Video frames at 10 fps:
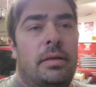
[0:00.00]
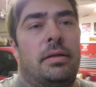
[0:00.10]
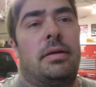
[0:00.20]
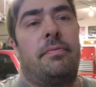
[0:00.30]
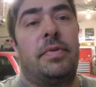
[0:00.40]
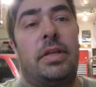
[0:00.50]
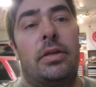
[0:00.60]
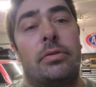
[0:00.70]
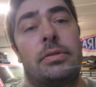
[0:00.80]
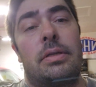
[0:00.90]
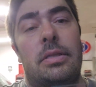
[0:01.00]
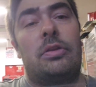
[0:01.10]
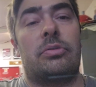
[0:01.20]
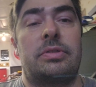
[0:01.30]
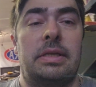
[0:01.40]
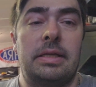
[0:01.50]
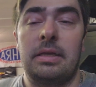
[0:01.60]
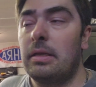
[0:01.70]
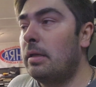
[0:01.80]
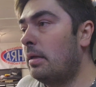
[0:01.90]
videos that you'll
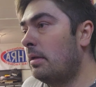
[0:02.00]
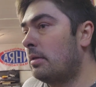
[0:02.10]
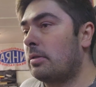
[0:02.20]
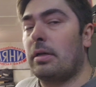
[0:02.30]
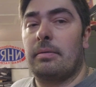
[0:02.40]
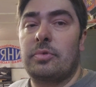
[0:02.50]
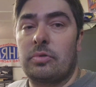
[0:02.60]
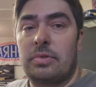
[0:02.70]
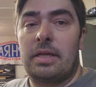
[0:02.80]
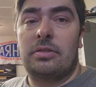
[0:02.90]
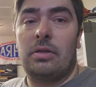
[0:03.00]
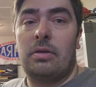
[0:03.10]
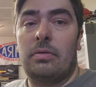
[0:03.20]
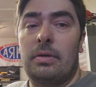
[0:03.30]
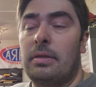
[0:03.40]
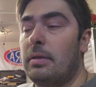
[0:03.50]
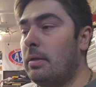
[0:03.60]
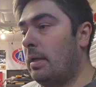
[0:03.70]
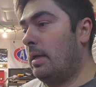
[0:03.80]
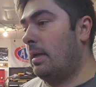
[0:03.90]
see. So stay tuned
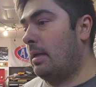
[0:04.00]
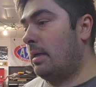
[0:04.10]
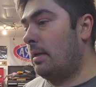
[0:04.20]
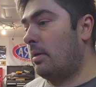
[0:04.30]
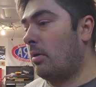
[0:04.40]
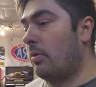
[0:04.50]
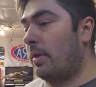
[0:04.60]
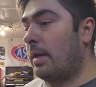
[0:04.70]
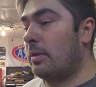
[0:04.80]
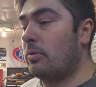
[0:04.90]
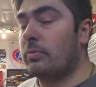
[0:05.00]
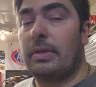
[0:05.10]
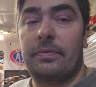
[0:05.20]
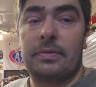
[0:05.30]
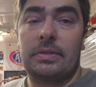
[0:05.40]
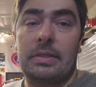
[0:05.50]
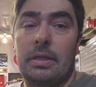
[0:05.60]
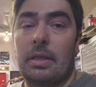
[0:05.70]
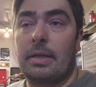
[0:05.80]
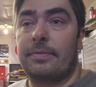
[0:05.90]
and all that. You'll definitely see
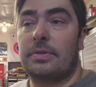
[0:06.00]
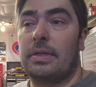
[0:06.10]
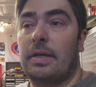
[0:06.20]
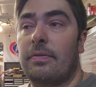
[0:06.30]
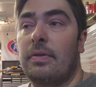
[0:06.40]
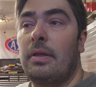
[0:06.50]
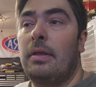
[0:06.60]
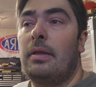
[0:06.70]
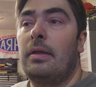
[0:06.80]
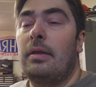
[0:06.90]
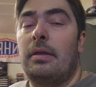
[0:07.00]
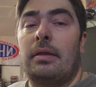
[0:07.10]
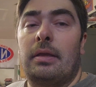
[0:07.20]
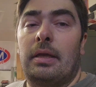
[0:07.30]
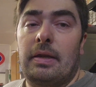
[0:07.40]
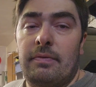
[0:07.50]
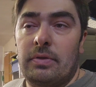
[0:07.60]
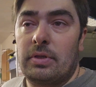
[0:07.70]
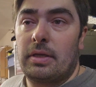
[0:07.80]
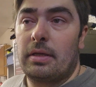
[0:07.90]
a lot of stuff and
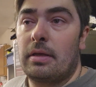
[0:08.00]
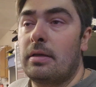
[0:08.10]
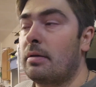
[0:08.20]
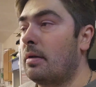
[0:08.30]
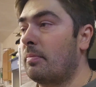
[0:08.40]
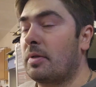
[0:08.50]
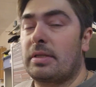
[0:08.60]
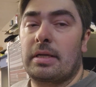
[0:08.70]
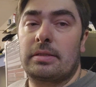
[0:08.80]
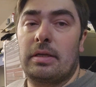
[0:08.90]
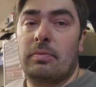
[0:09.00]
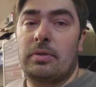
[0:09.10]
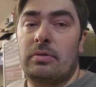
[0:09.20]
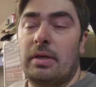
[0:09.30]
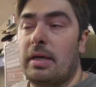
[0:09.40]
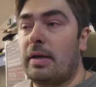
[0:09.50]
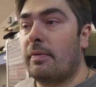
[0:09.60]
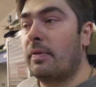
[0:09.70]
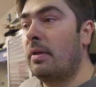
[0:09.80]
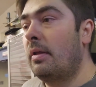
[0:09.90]
everything, because like I said, we do have